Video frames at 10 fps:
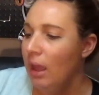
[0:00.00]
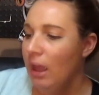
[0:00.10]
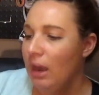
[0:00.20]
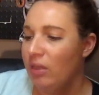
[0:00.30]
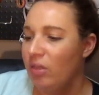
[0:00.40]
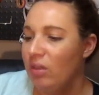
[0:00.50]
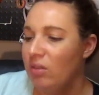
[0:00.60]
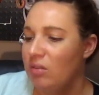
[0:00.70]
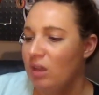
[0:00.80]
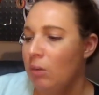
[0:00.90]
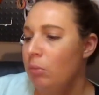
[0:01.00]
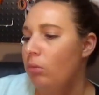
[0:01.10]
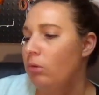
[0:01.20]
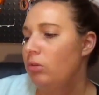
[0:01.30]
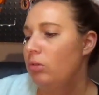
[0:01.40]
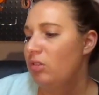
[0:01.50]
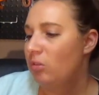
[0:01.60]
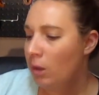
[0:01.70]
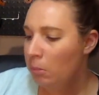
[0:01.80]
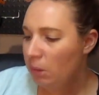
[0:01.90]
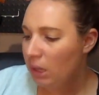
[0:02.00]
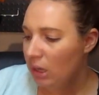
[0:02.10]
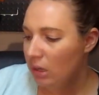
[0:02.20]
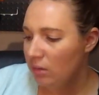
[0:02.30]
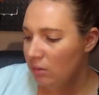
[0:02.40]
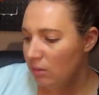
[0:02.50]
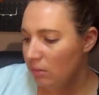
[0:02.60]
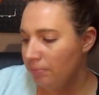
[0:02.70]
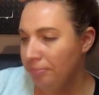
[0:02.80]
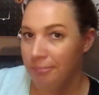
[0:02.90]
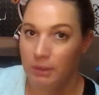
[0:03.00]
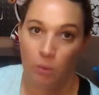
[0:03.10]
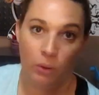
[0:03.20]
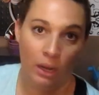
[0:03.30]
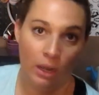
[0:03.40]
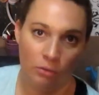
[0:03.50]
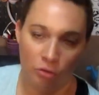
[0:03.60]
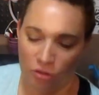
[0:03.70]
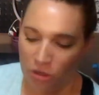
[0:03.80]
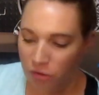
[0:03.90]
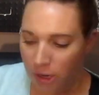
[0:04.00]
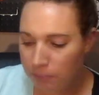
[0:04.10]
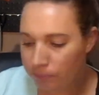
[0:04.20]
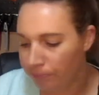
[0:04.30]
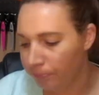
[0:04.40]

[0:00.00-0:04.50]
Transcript: And I think this time we will do this one because why not? Just change it up.